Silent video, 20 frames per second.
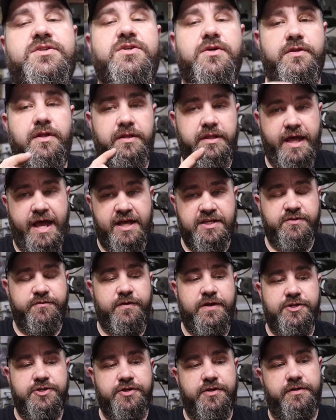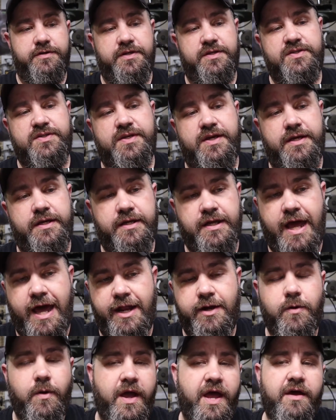so the last feature of this thing, I
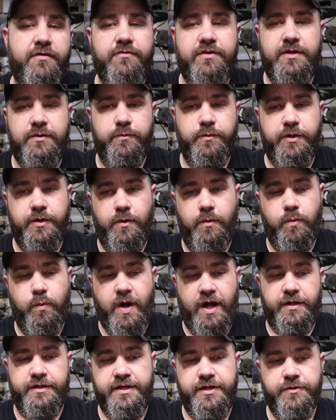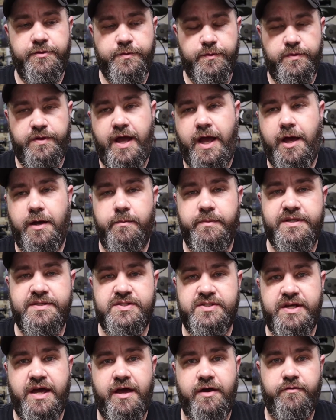don't have any real welding through the helmet
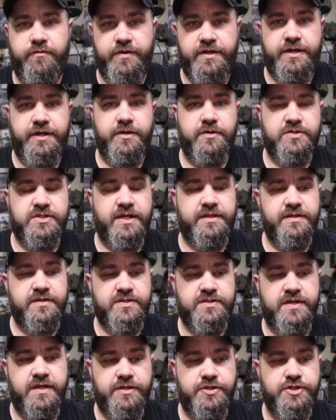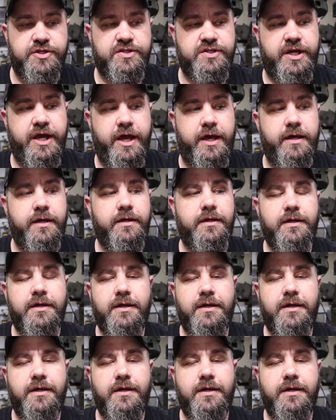style videos on this thing just yet.